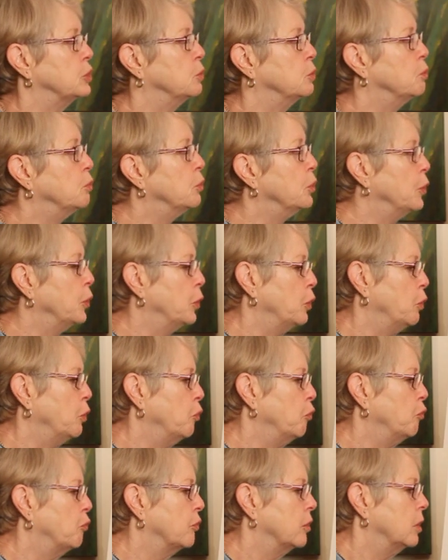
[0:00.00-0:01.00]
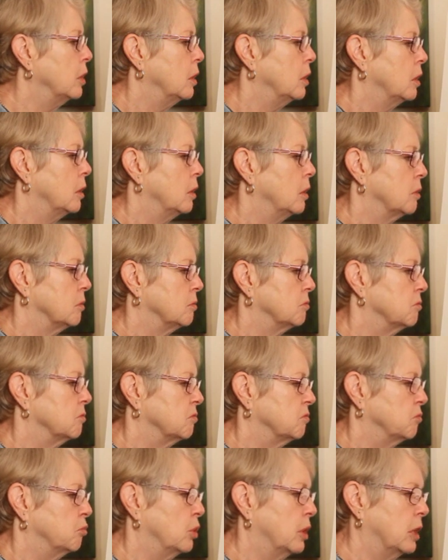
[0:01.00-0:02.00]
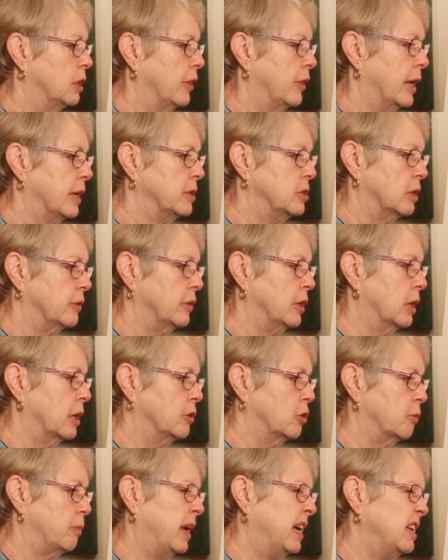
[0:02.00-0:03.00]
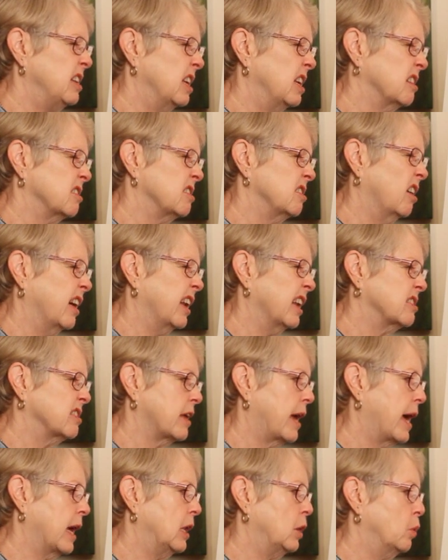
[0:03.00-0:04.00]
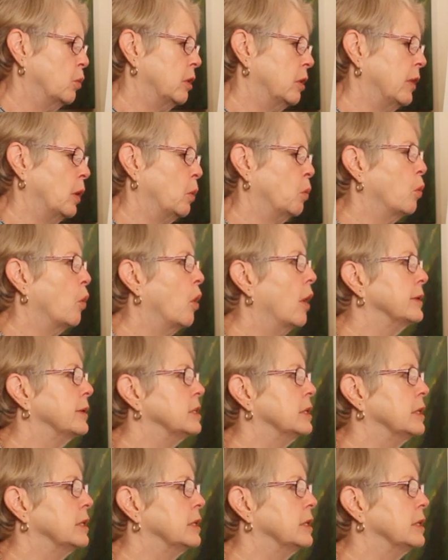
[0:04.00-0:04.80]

to move where they had done the underpainting, it's not exactly where they want